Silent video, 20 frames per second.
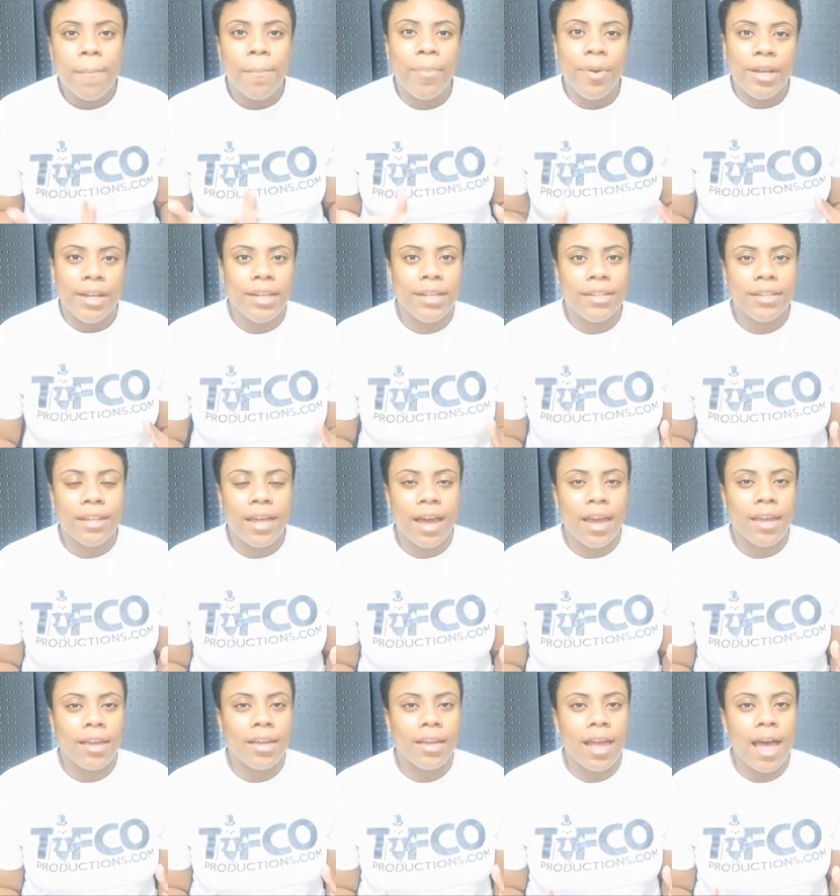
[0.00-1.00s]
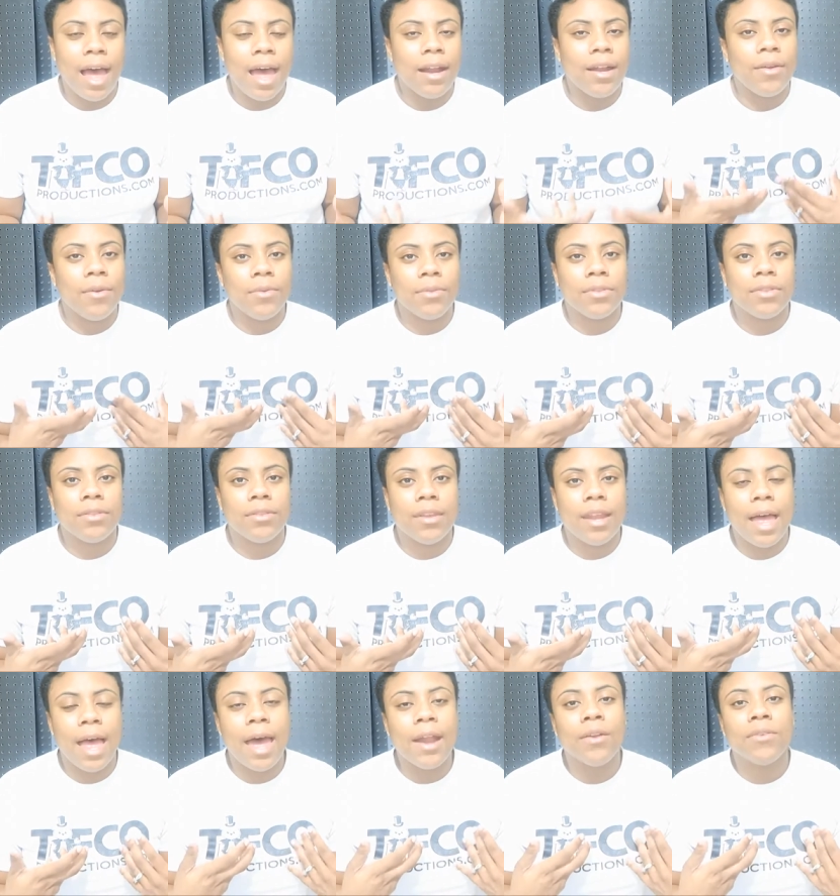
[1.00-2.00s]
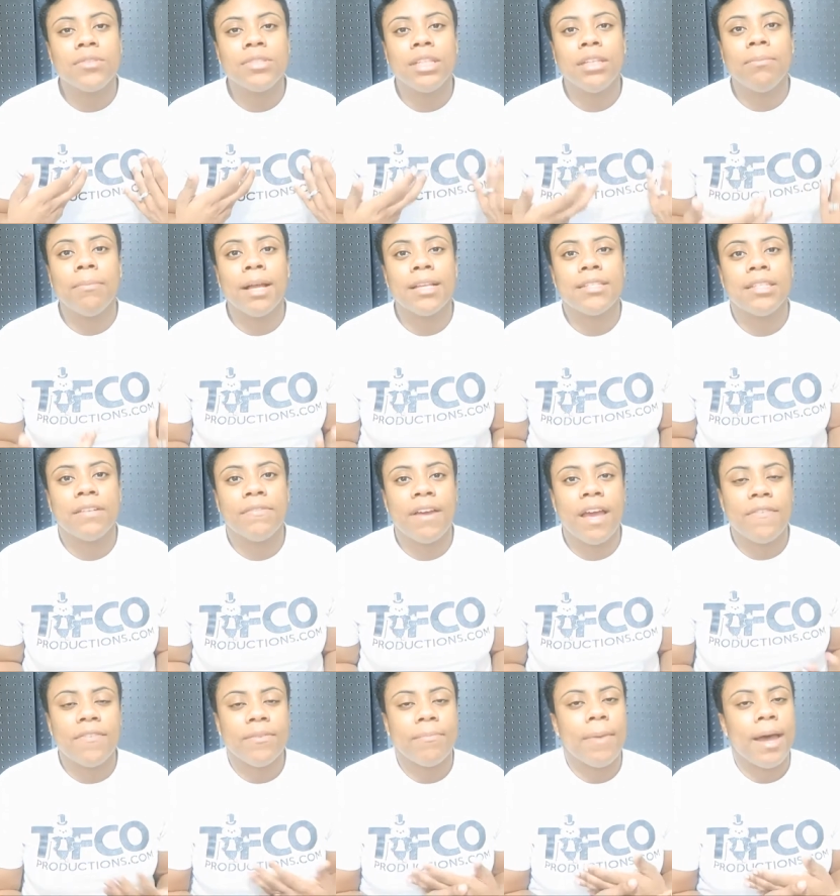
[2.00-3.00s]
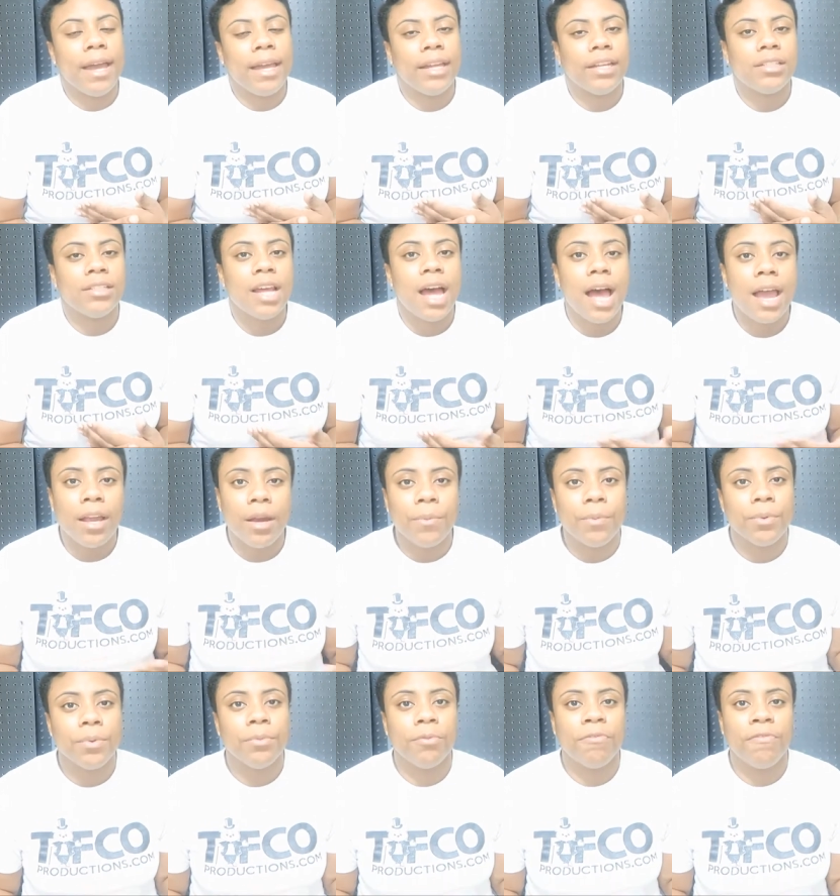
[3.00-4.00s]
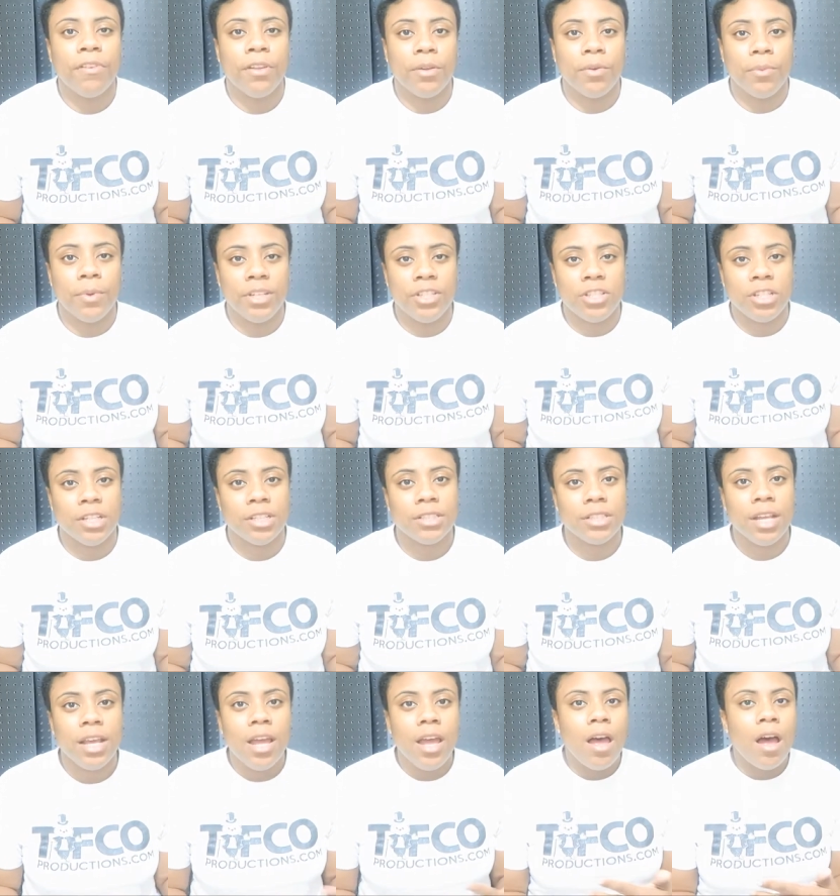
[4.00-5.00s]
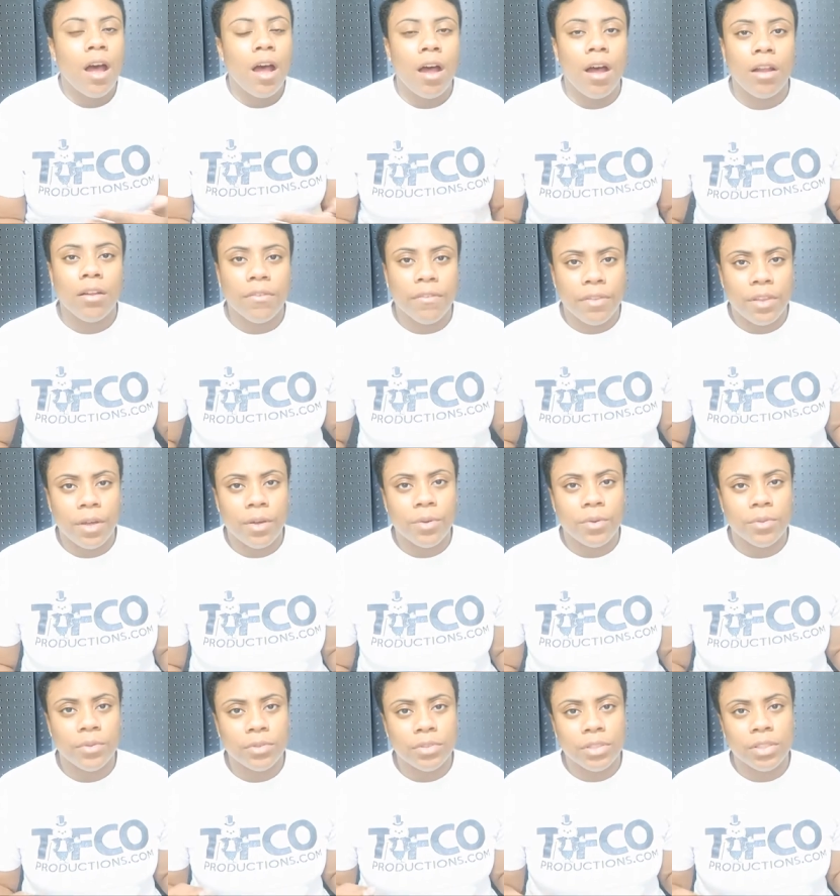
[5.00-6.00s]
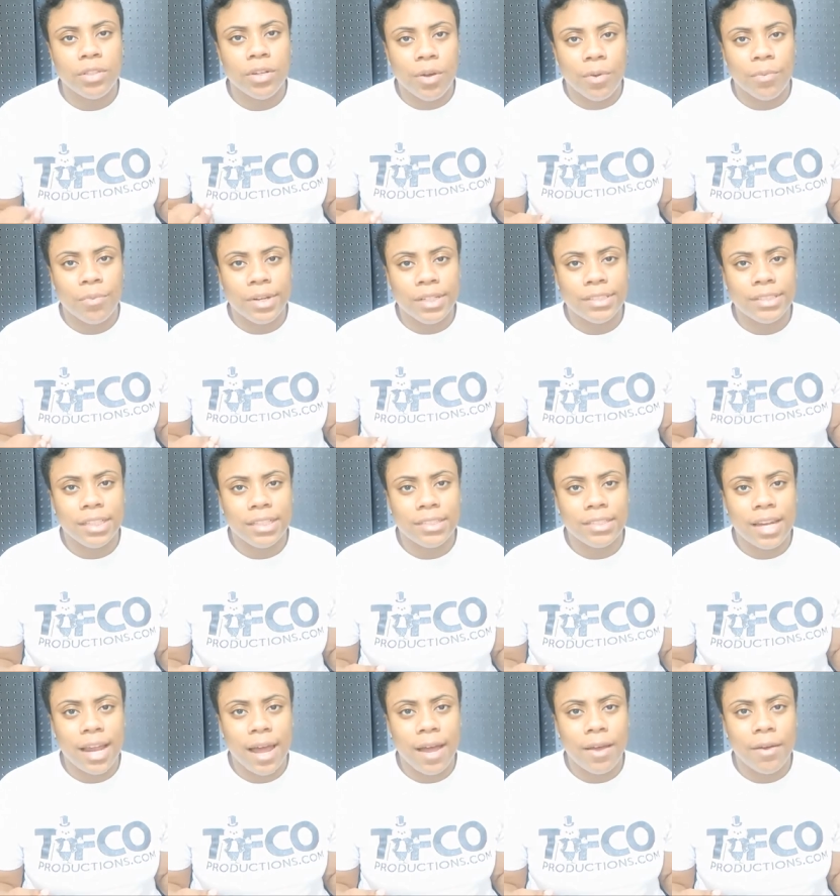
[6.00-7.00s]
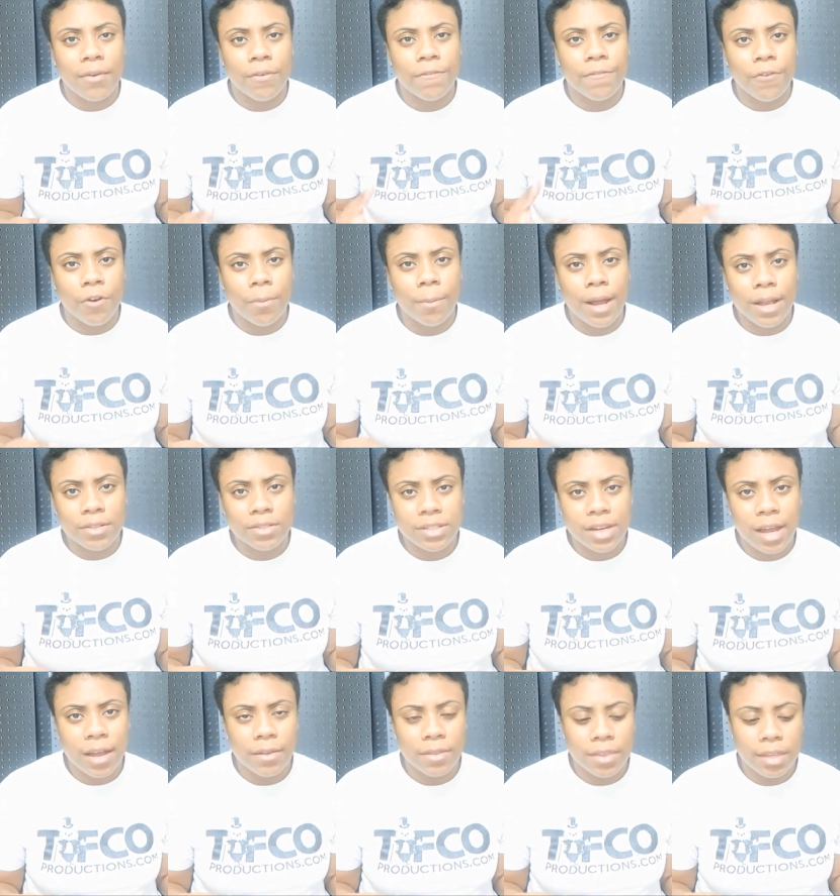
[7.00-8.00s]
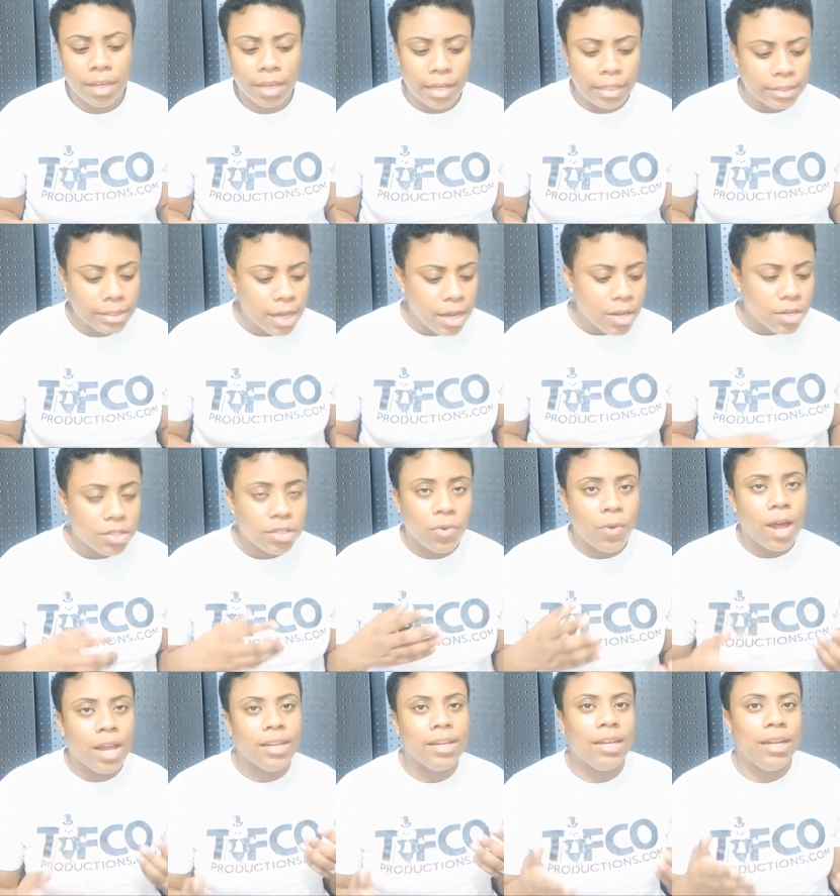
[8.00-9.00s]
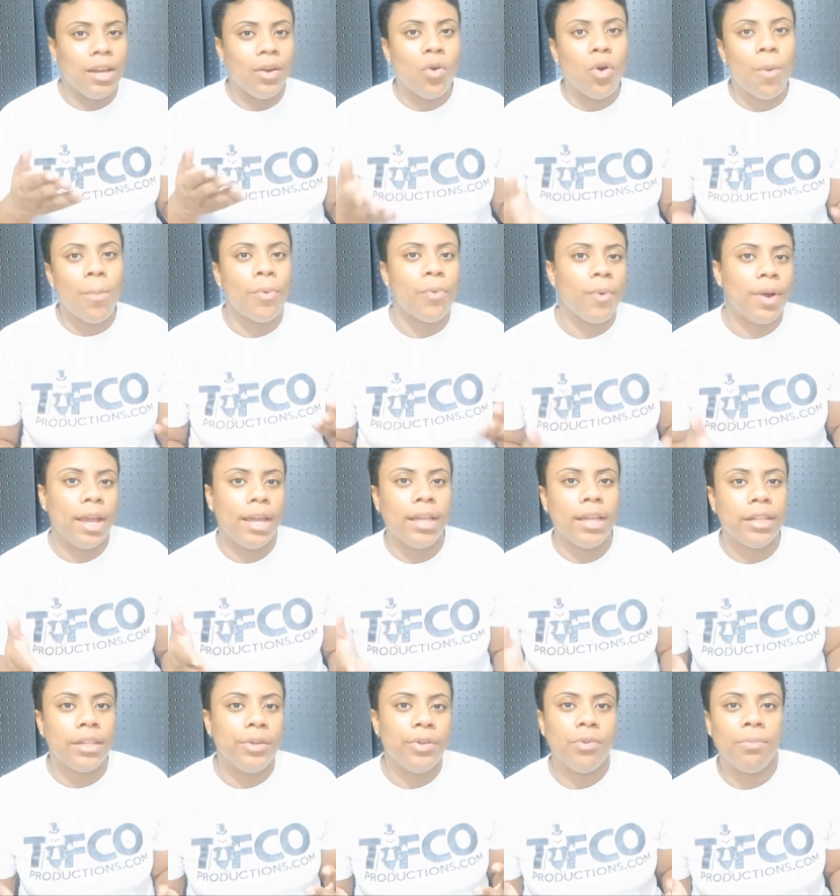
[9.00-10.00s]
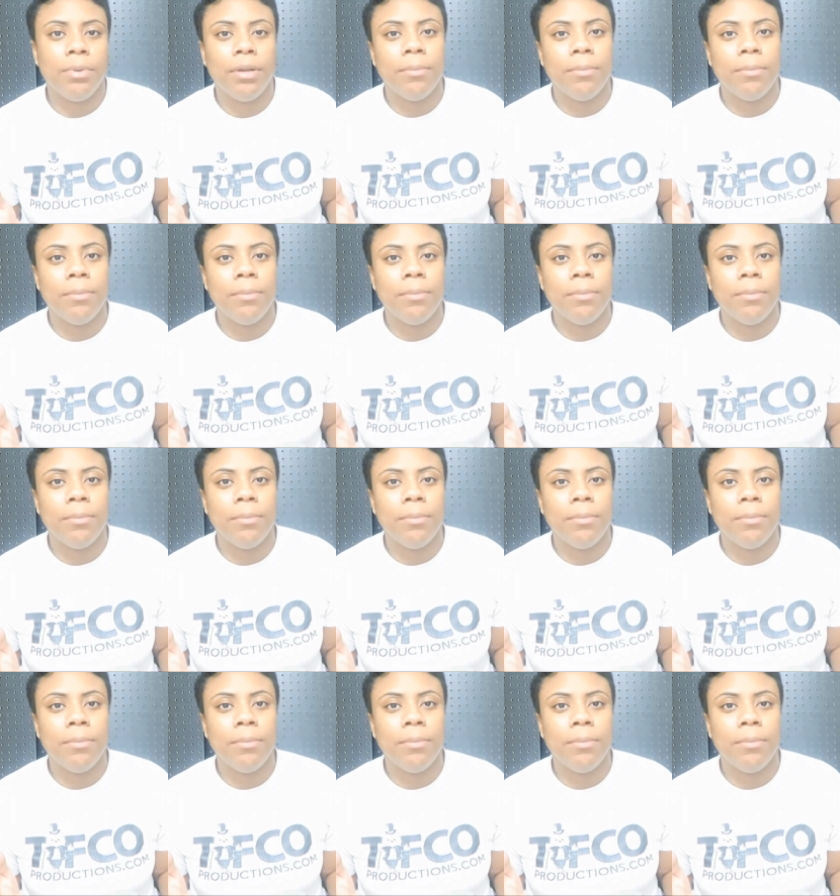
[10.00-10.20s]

but like I don't I don't see myself having my entire room filled with just all of those you know rustic style farmhouse style things so I did incorporate a little